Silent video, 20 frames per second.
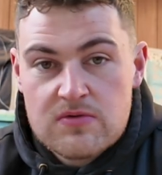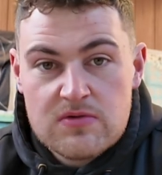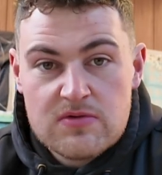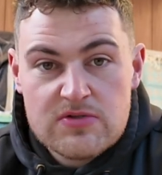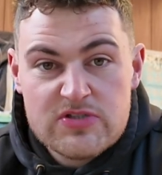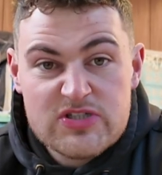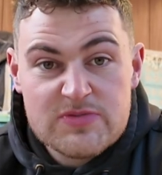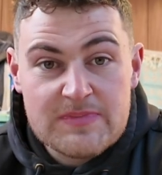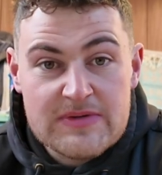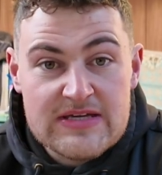
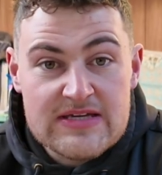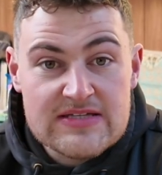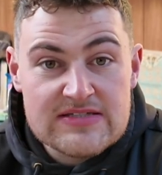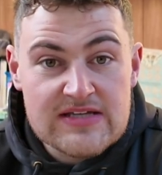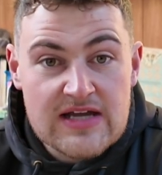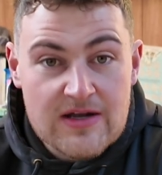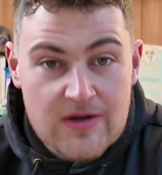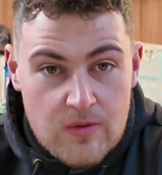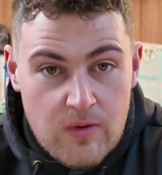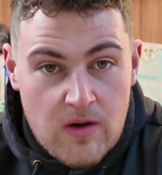Speed
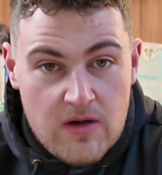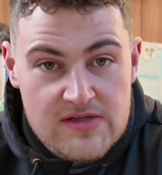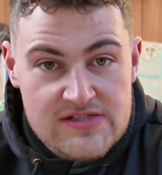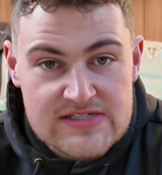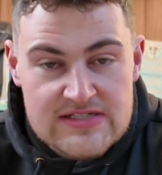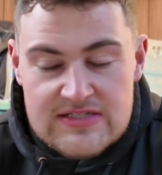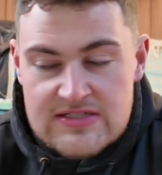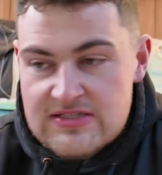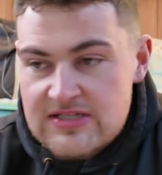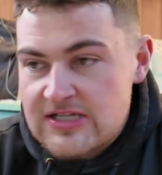and
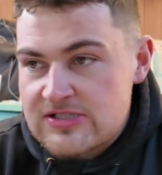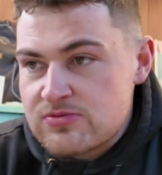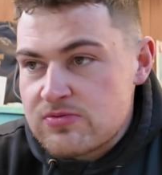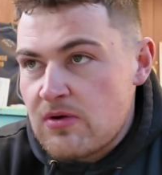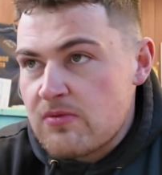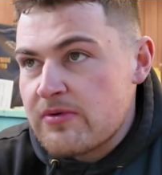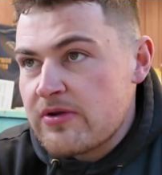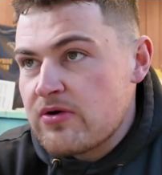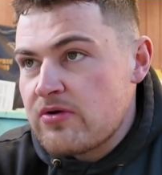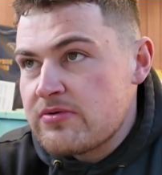quality, that's
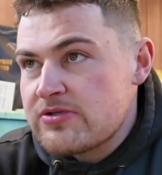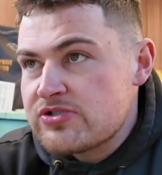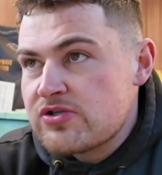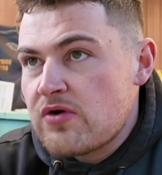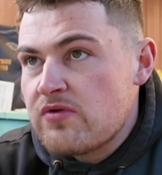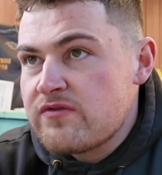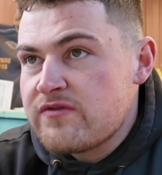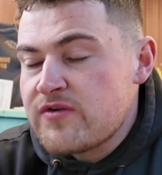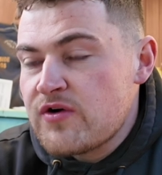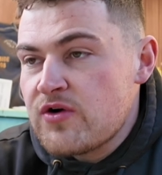what we always
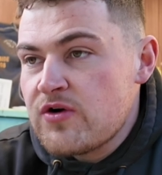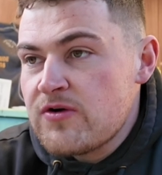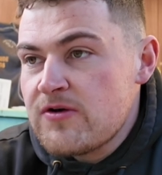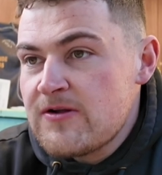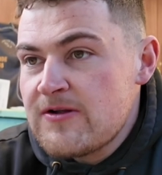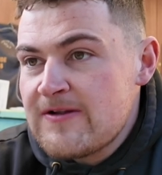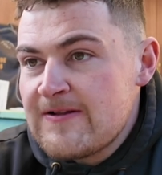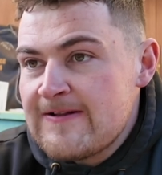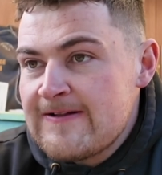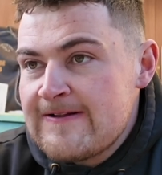go for.
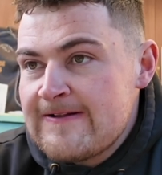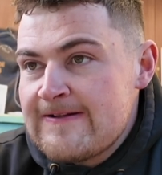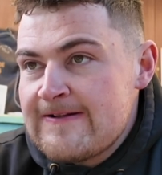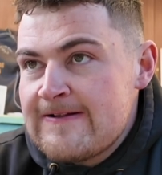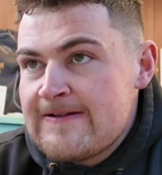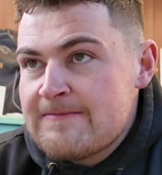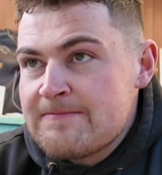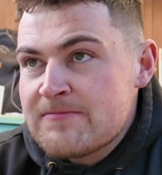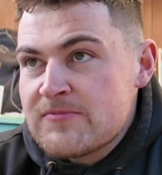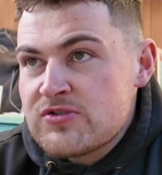
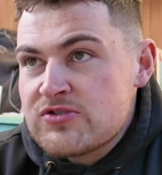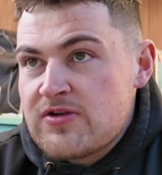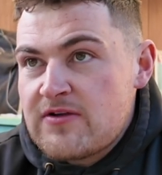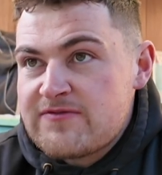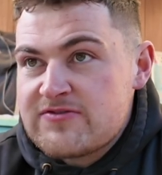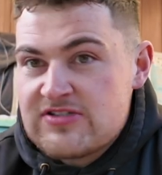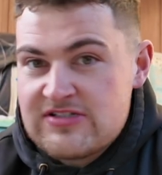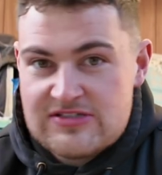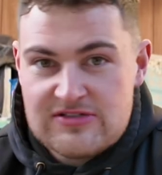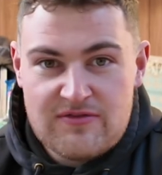But
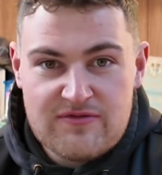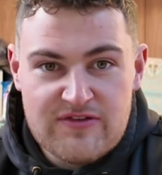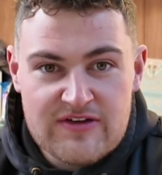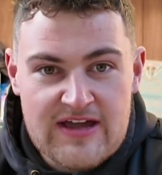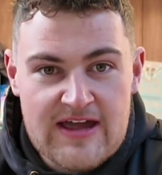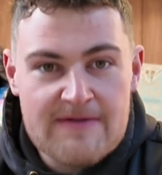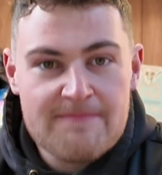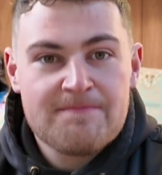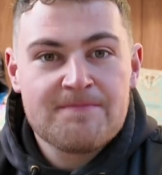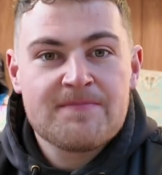obviously, don't
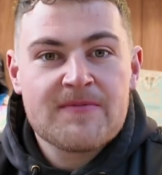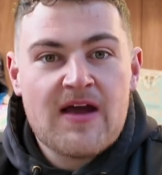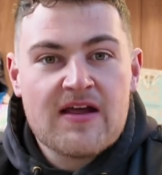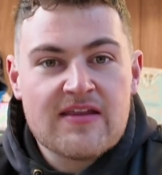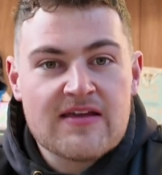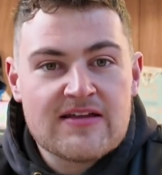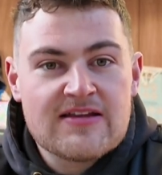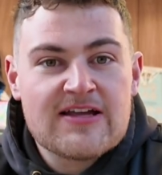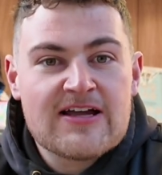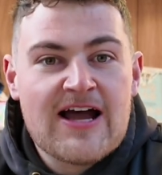forget, I
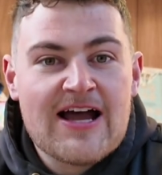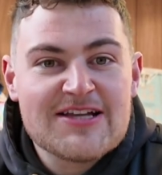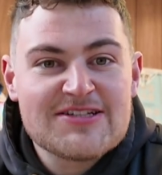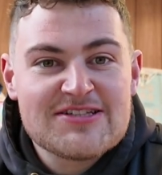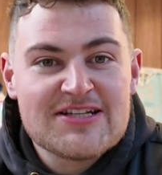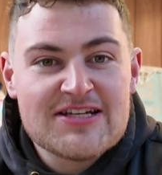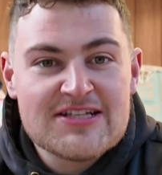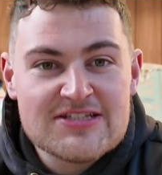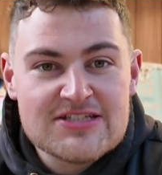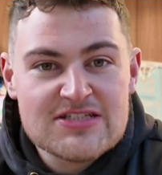think the
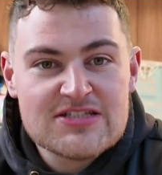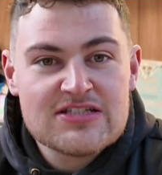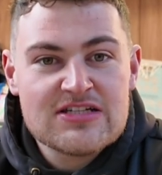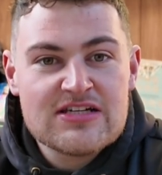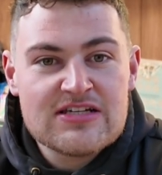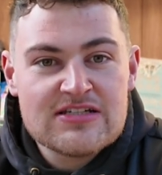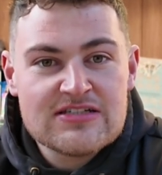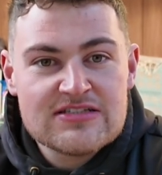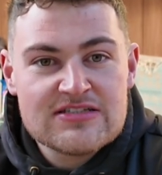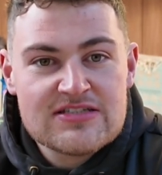casting
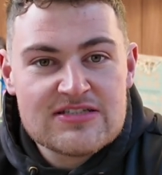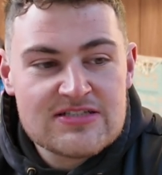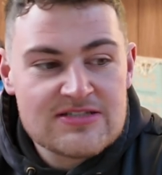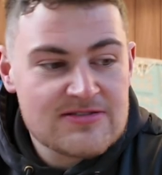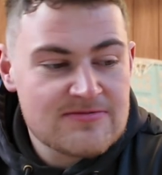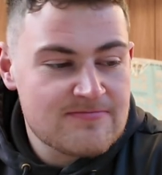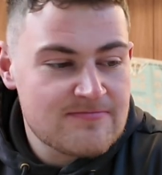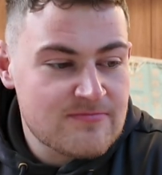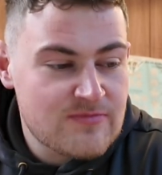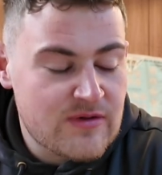industry
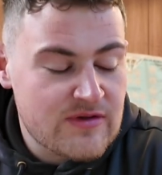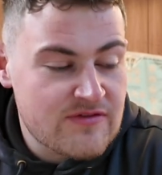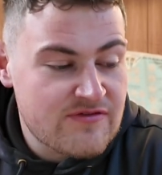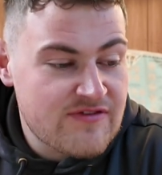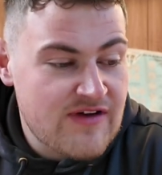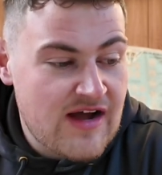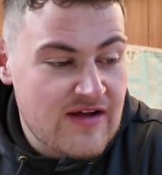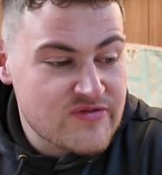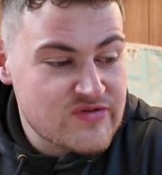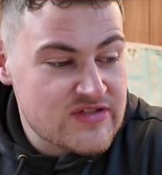the
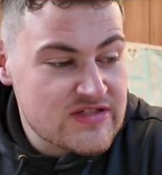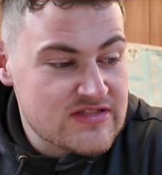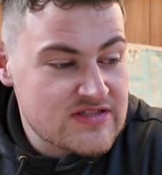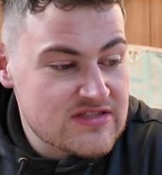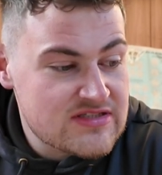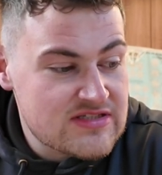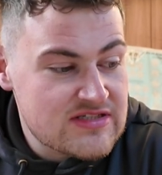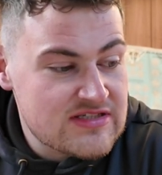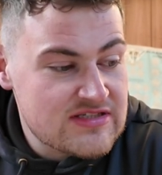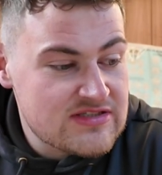foundry
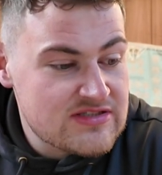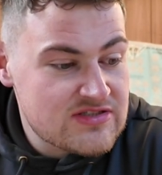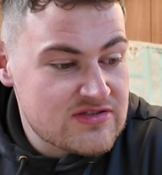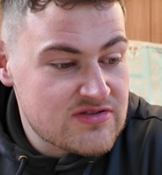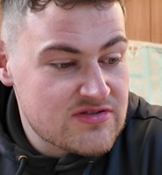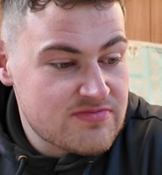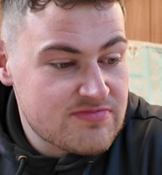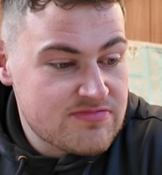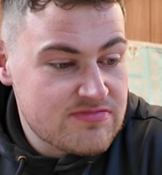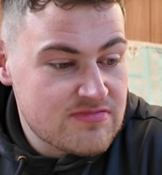industry
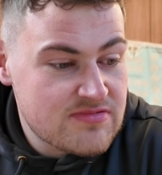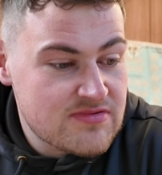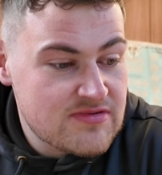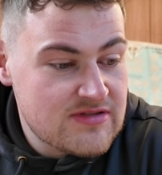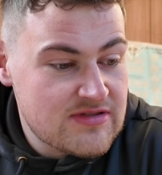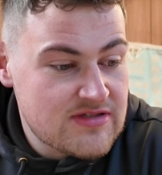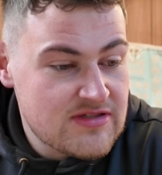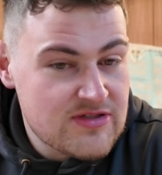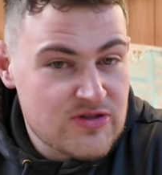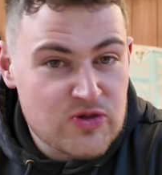is,
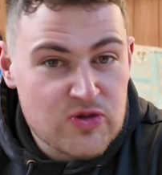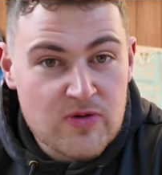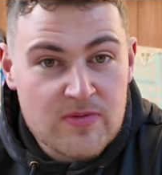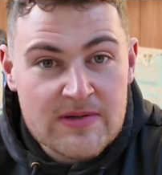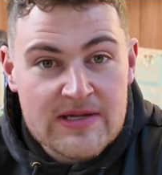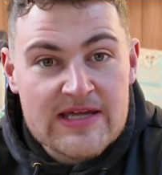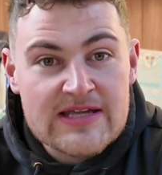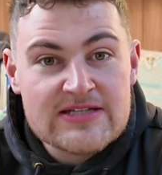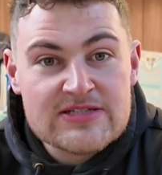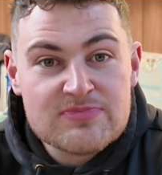you're up
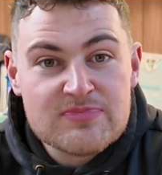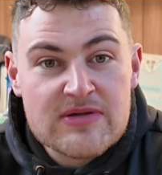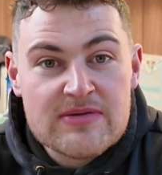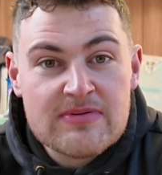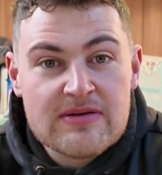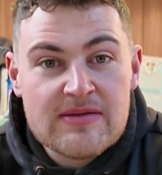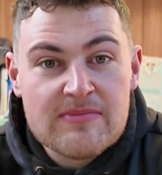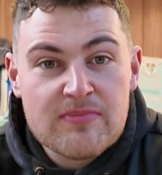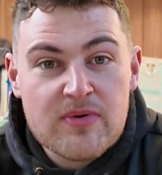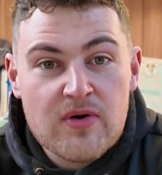against
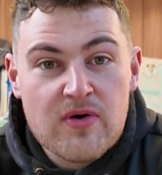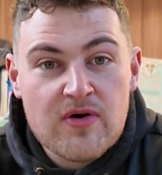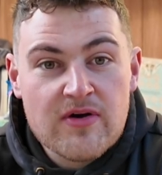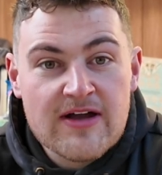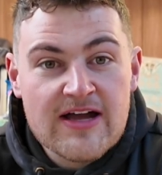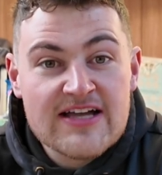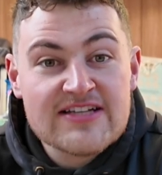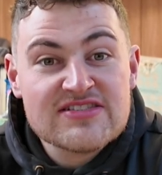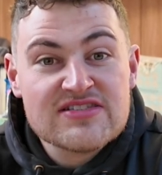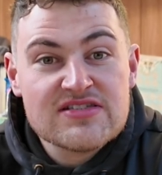people importing
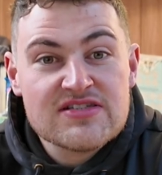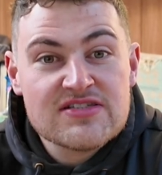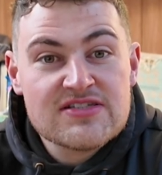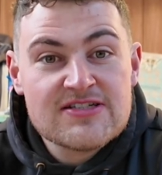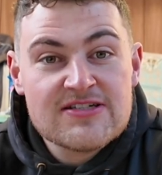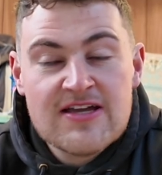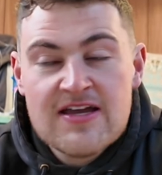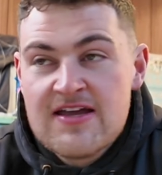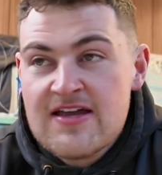castings.